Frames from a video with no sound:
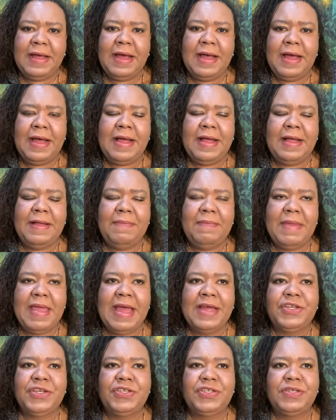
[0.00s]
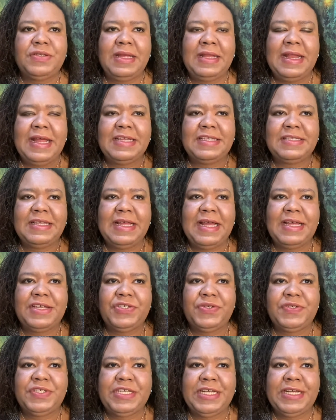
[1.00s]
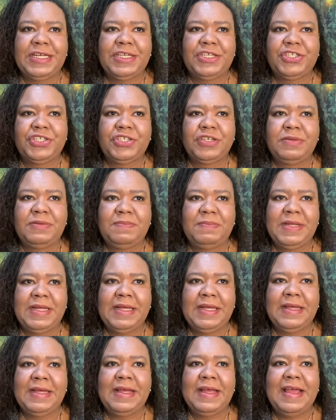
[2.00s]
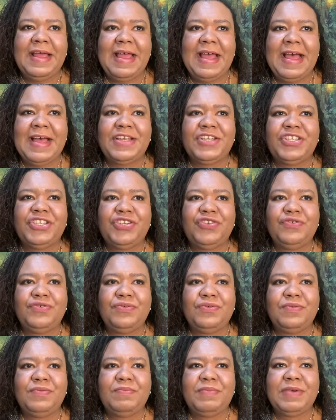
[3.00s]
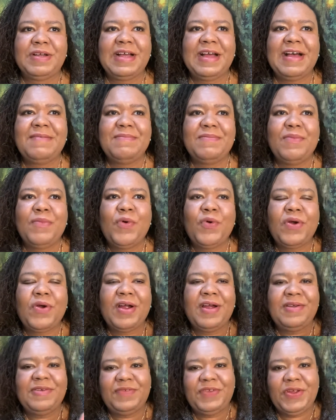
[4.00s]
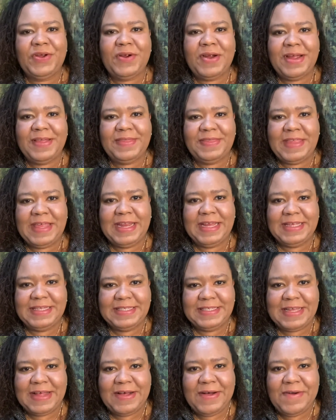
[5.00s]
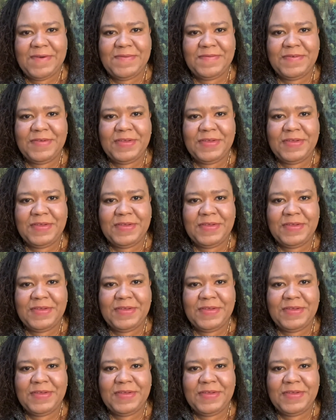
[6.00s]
And I say as you change, it should be as you become more of your authentic self.